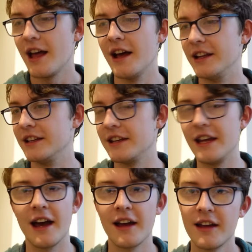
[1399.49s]
And
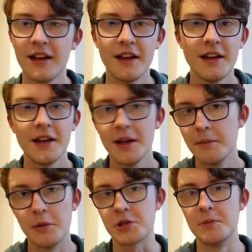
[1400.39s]
yeah,
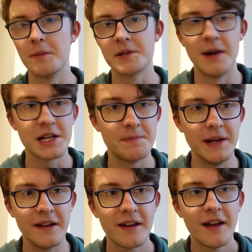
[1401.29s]
much more up to my
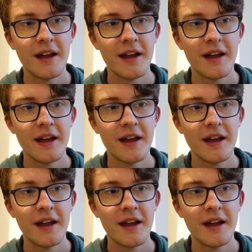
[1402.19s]
speed.